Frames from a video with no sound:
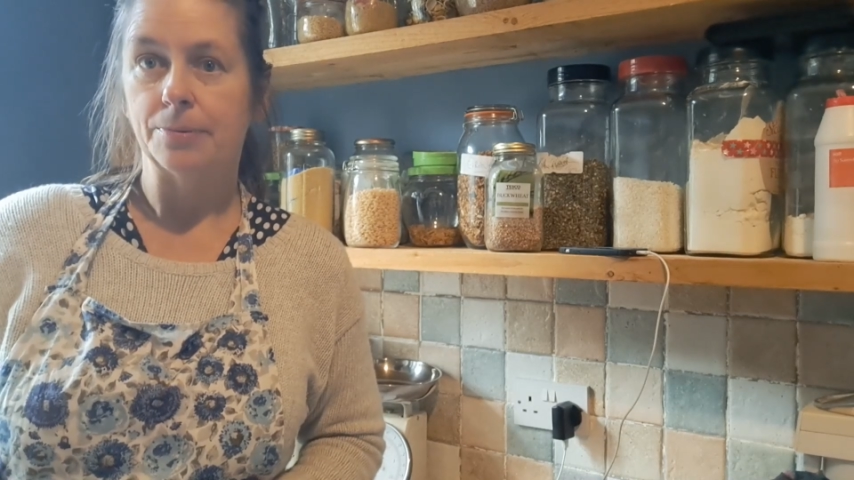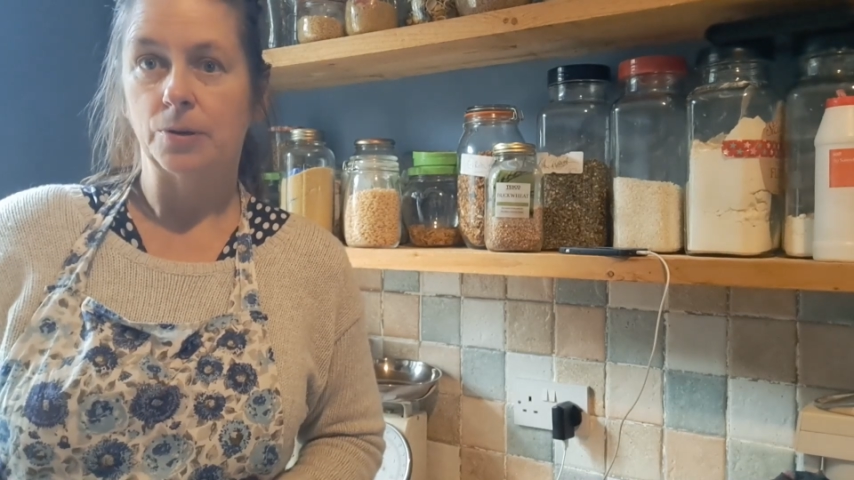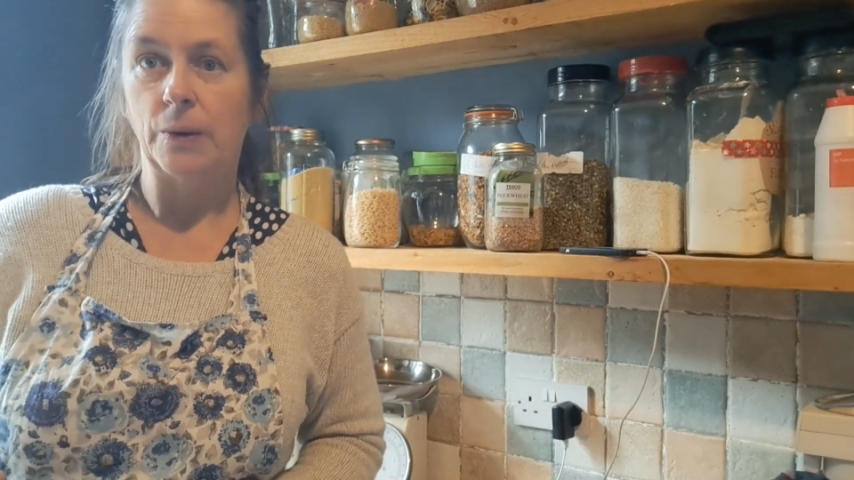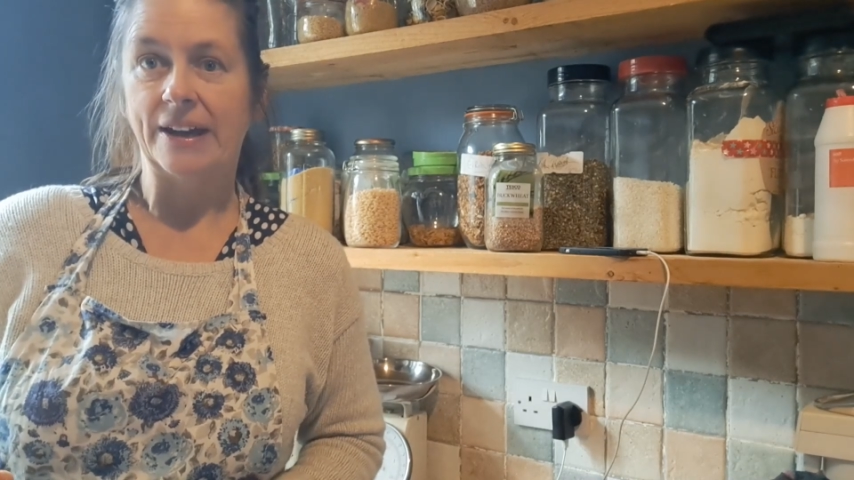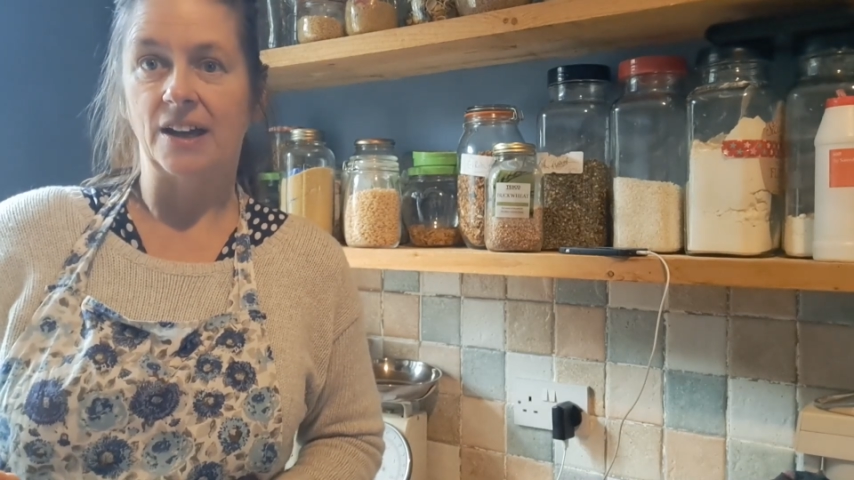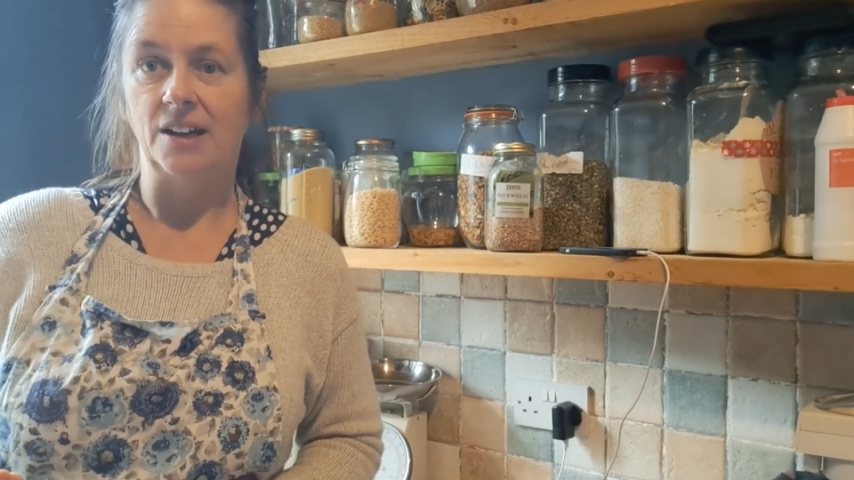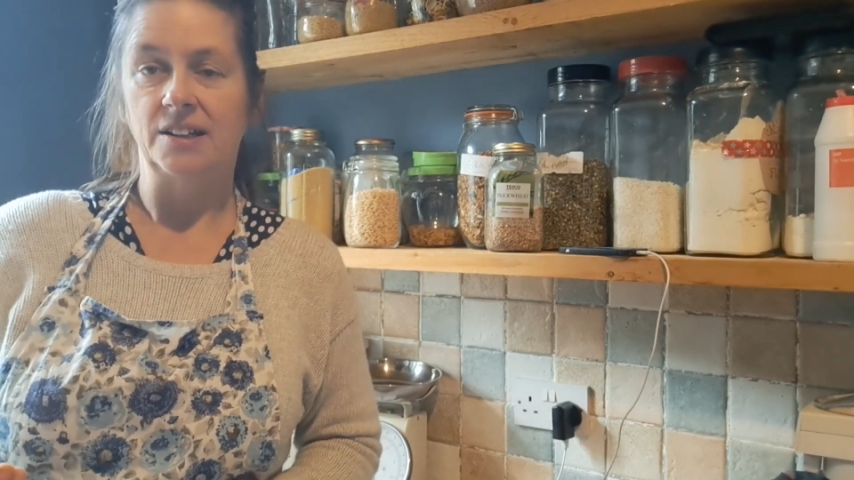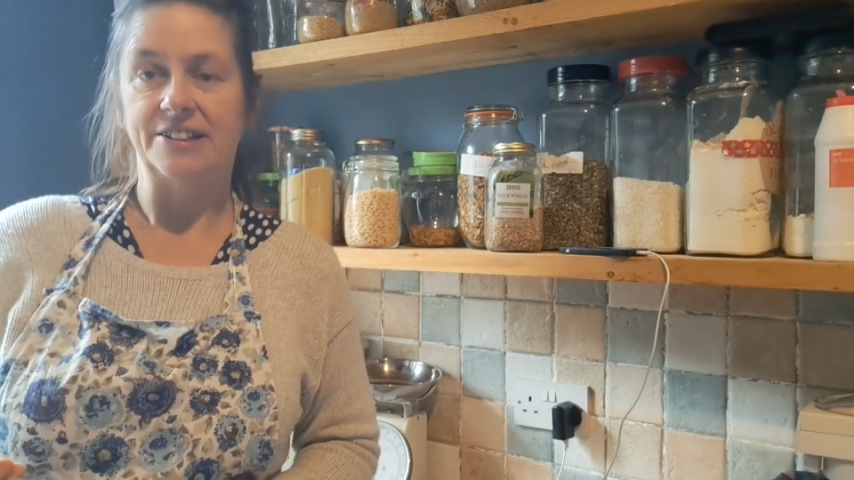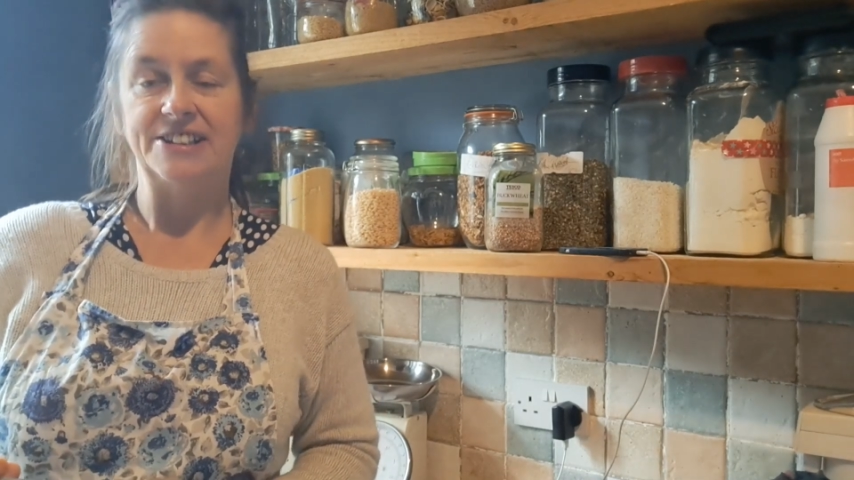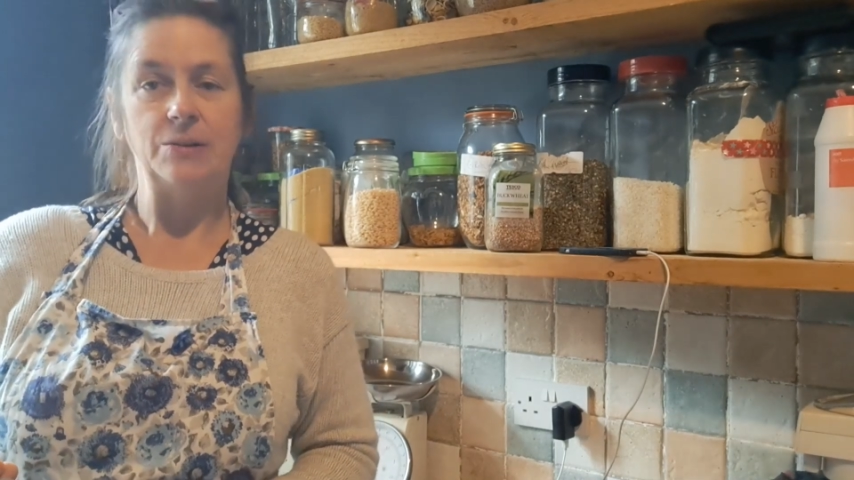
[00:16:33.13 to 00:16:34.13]
quicker
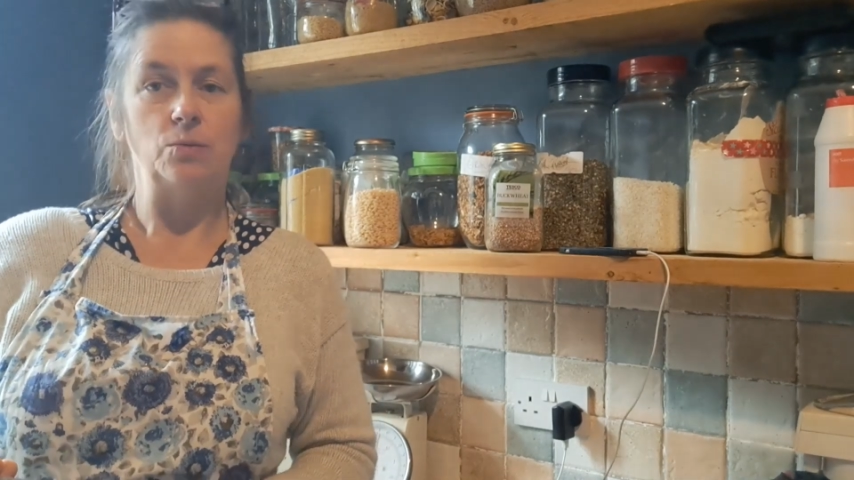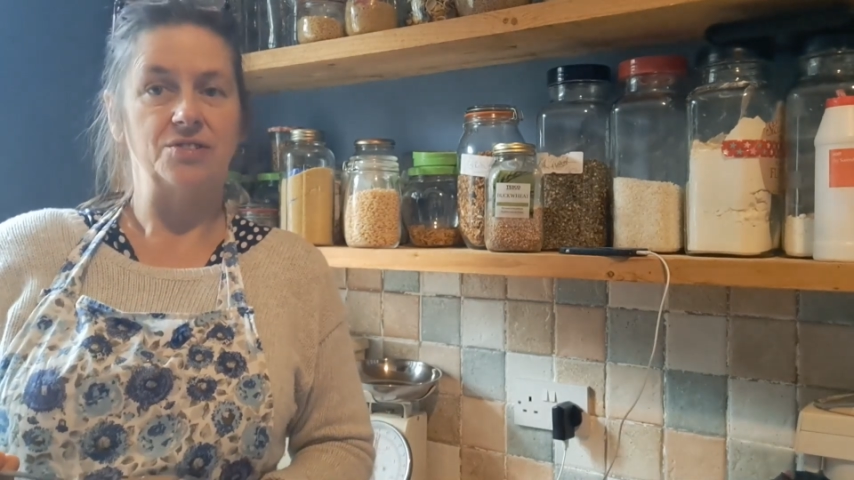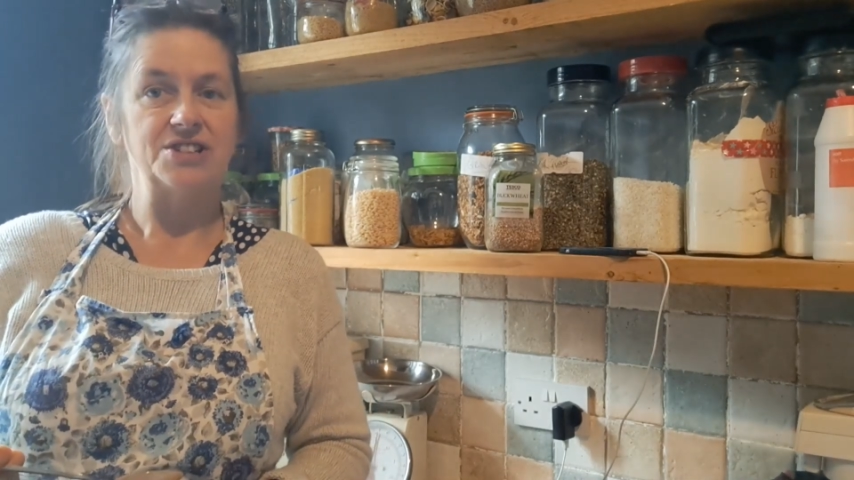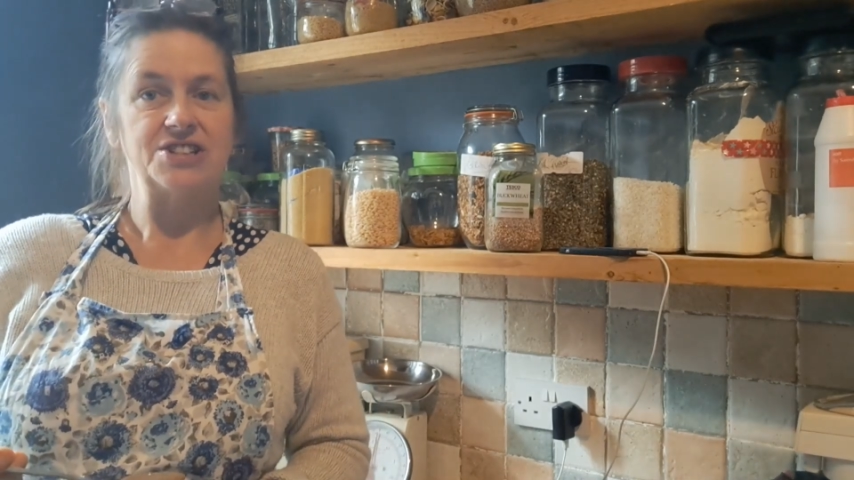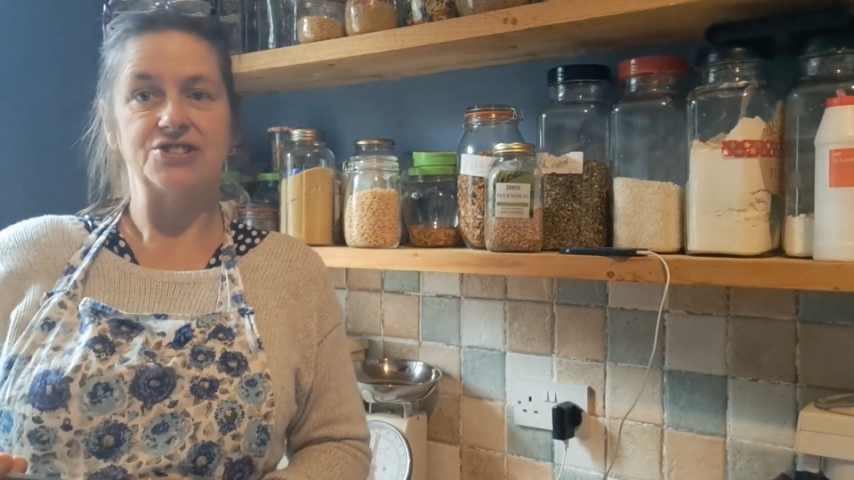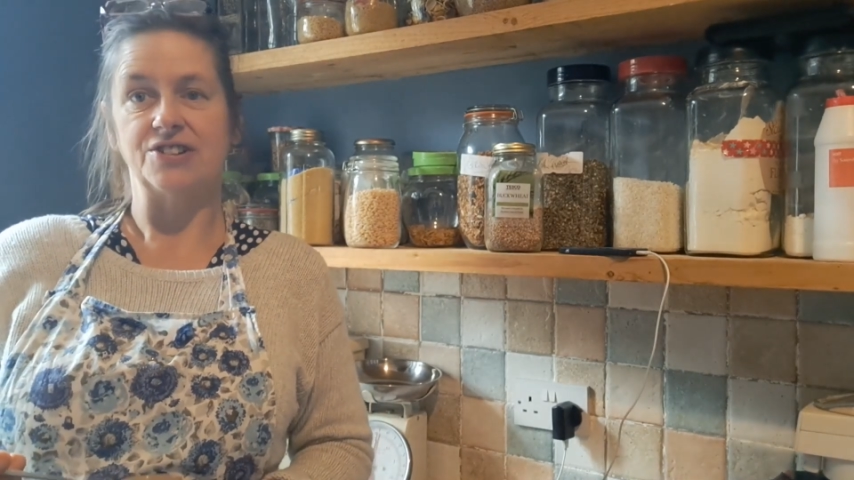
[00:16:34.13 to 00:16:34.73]
and I didn't want to sort